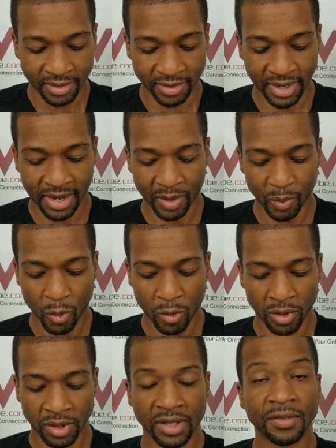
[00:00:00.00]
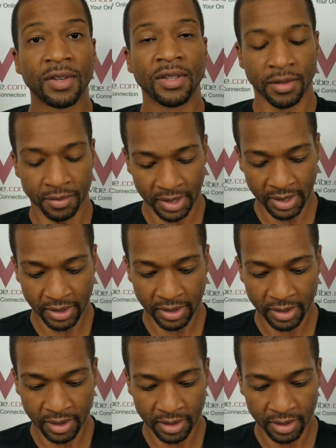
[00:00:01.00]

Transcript: Zach Moore, defensive end.